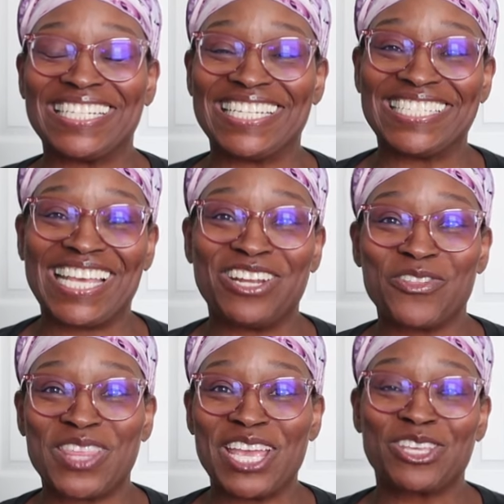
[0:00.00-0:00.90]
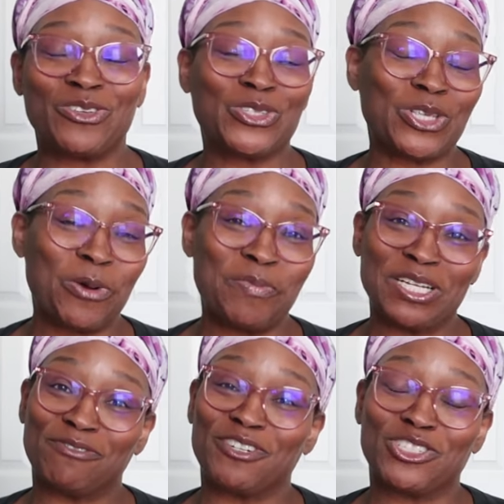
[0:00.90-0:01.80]
to the channel. Thank you so
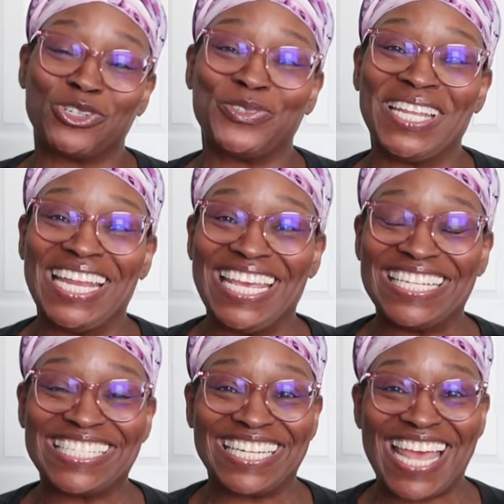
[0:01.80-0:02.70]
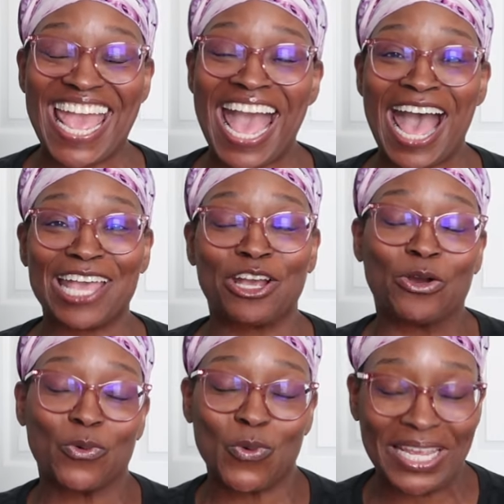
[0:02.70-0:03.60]
much for tuning in today. I
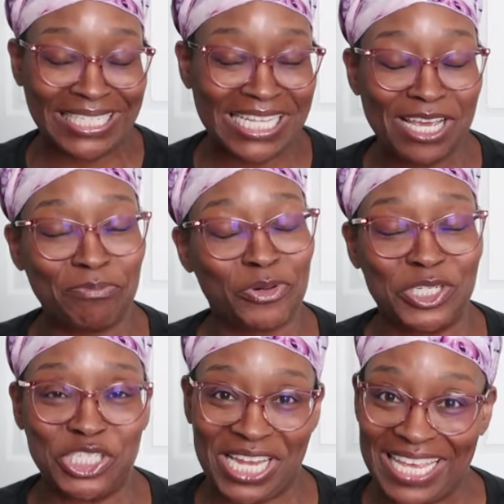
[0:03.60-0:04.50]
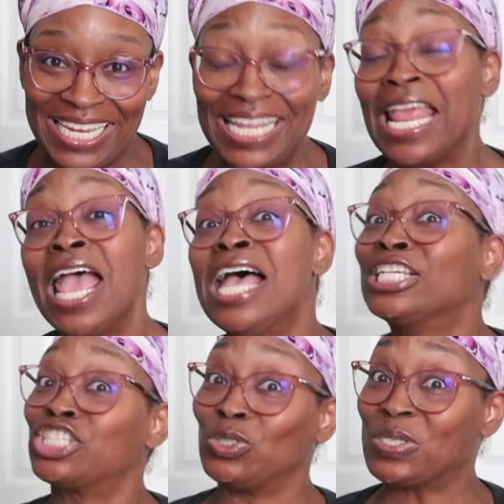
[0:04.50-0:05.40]
greatly appreciate it.
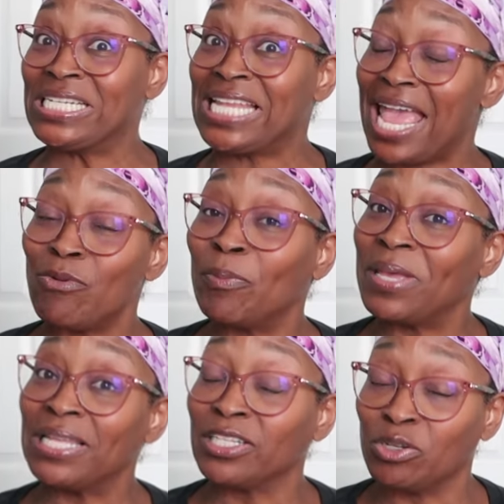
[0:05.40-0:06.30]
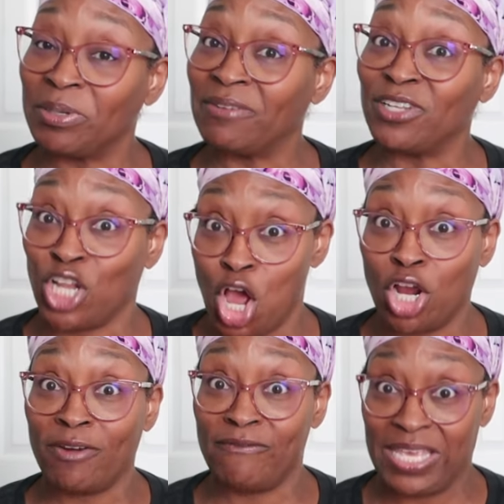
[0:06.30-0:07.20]
So today will be a little bit of a
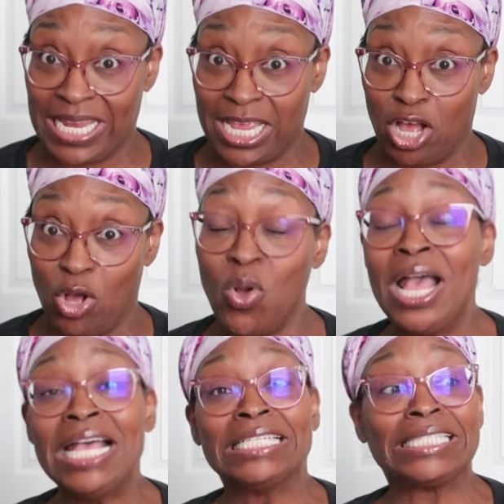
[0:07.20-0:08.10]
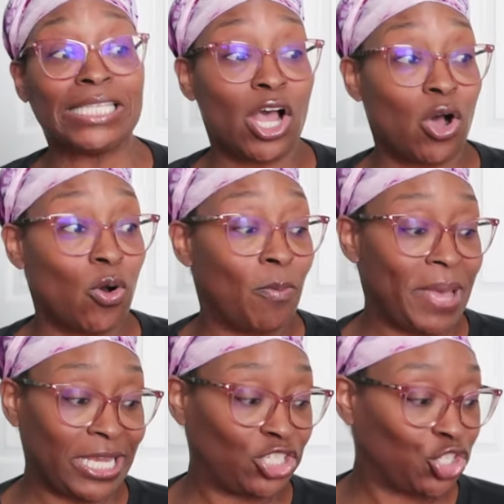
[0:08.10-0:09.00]
longer video. So
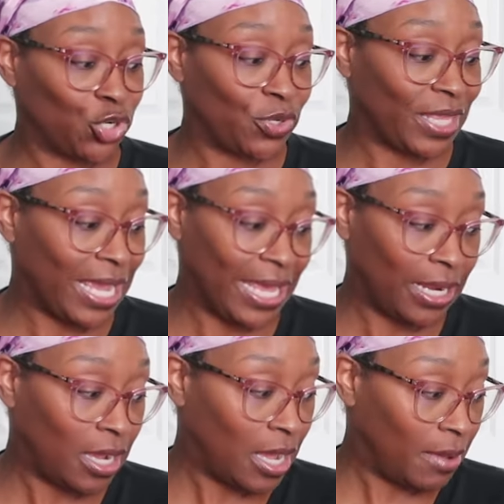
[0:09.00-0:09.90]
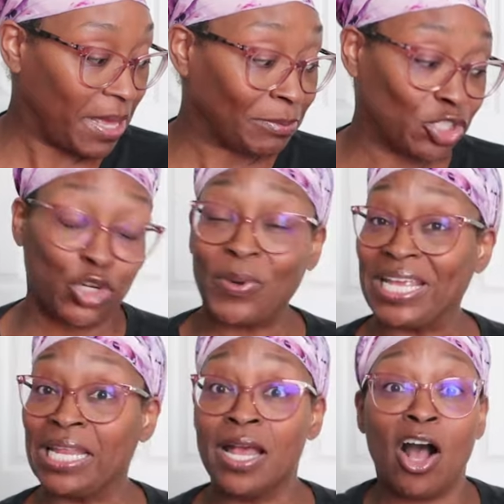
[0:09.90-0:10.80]
make sure that I'm
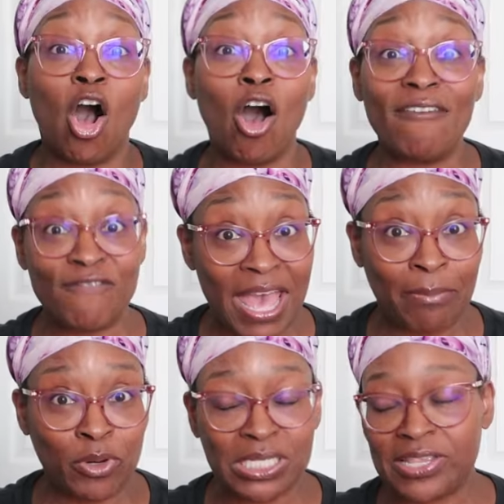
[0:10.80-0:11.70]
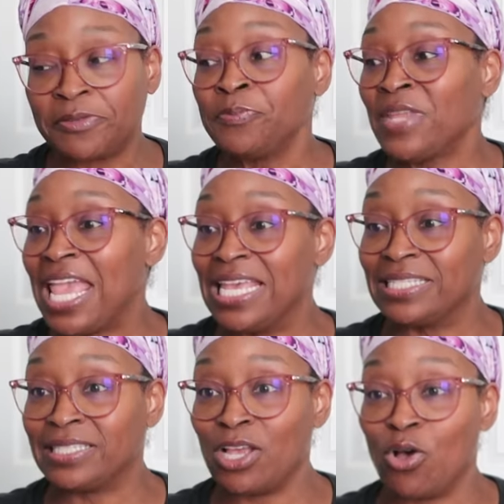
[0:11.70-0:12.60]
showing all fabrics.
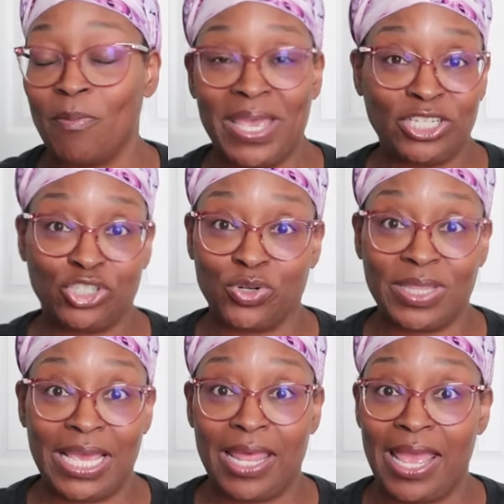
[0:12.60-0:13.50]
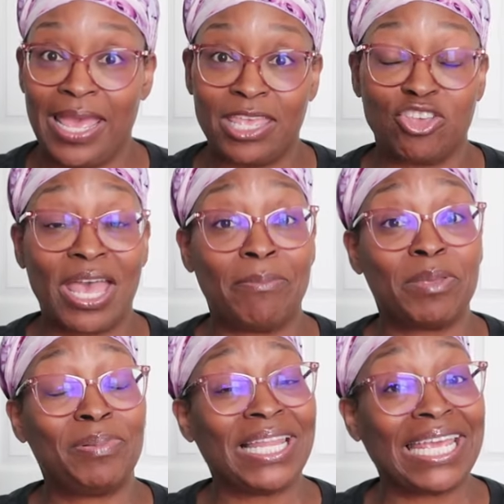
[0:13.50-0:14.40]
And so make sure that, hey, you got
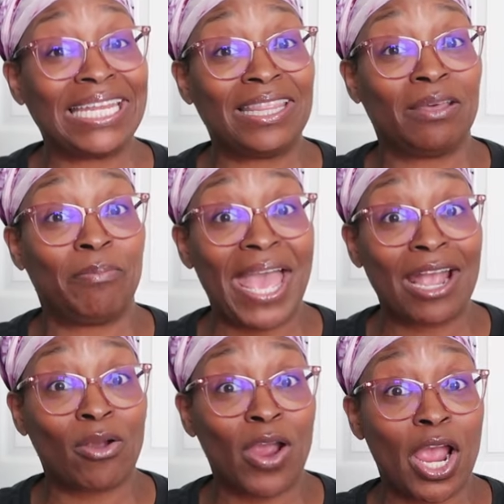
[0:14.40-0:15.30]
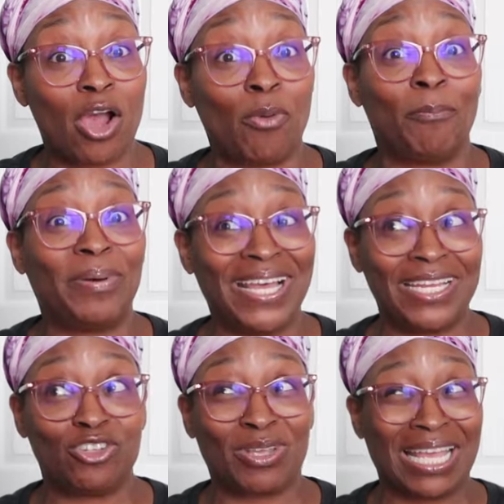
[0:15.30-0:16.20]
me playing in the background,
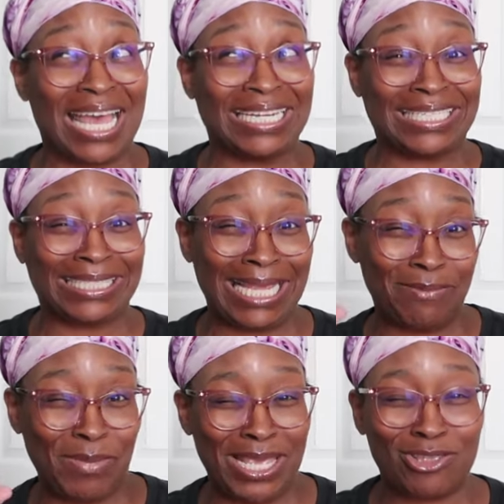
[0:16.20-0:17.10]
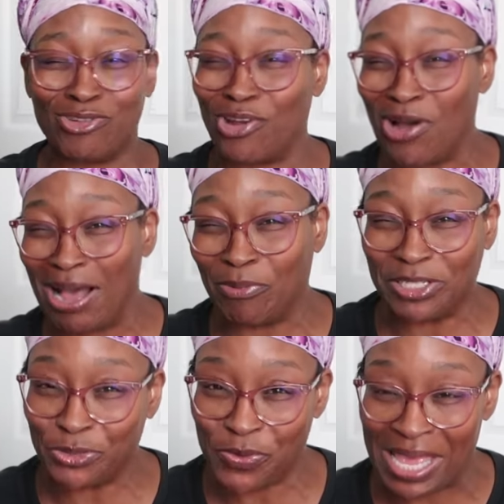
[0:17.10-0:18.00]
but you can kind of see me. You know how
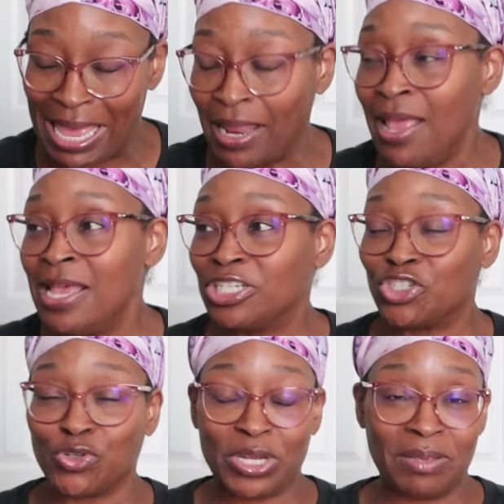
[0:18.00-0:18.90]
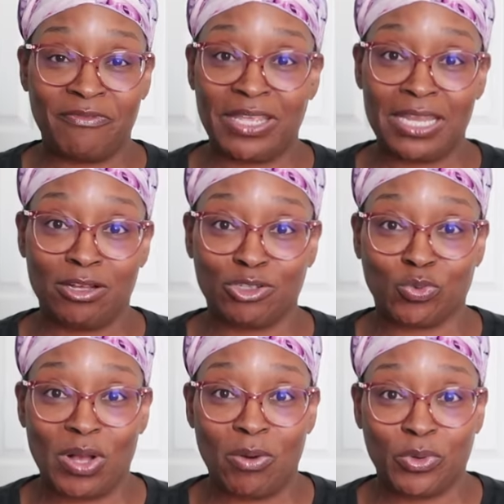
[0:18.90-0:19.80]
we do that, stream
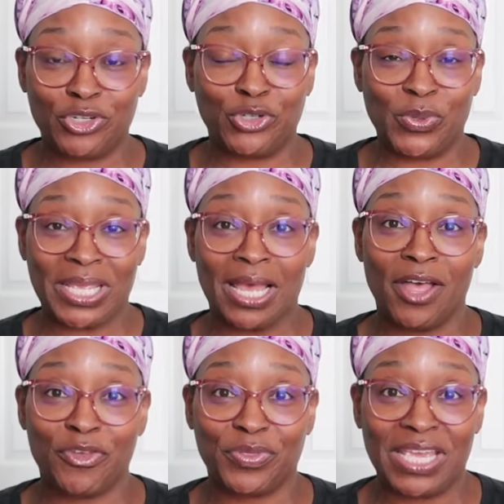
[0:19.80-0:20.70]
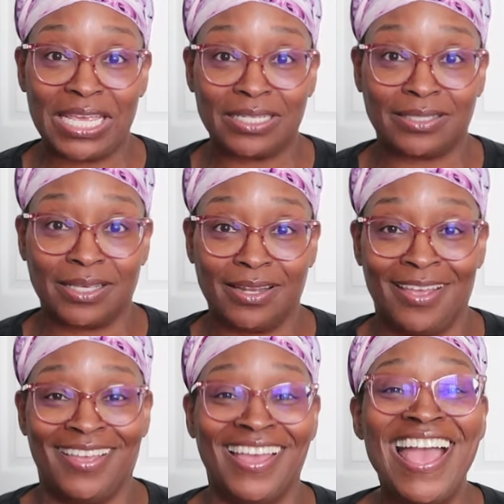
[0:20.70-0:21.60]
videos while we're doing other things
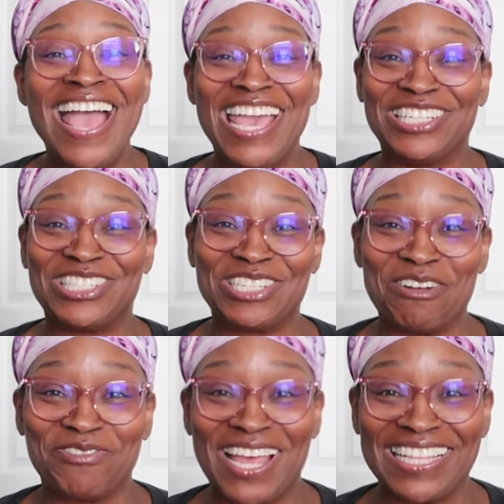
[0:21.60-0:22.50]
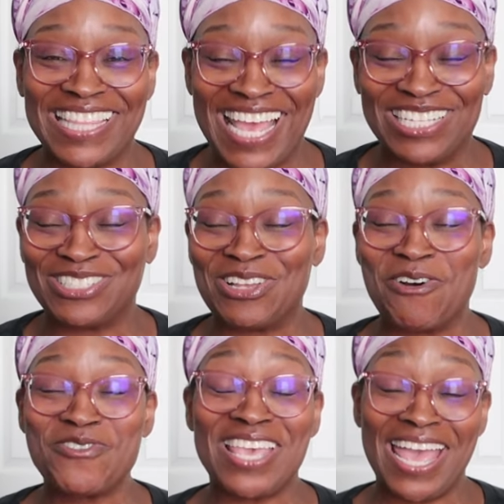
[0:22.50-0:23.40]
and and stuff like that.
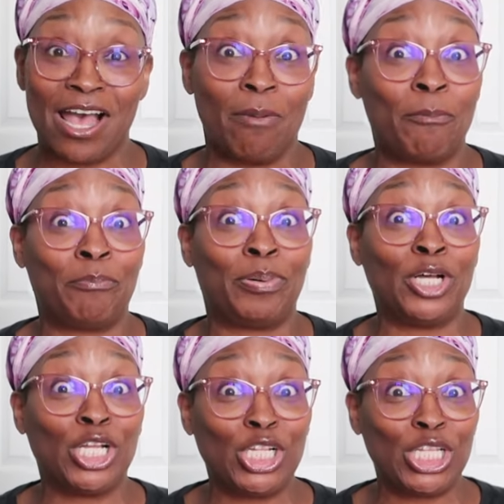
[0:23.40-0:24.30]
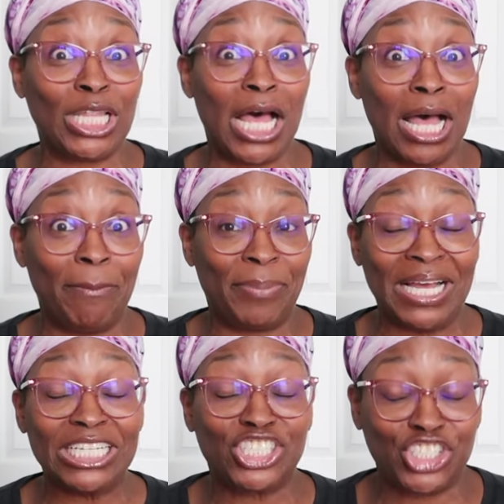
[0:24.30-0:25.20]
So yeah, pull
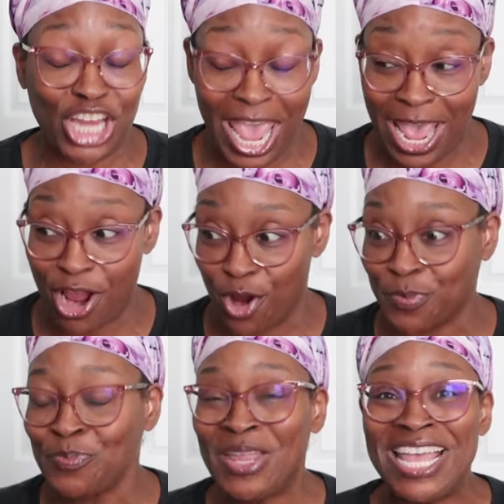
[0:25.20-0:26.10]
up a chair.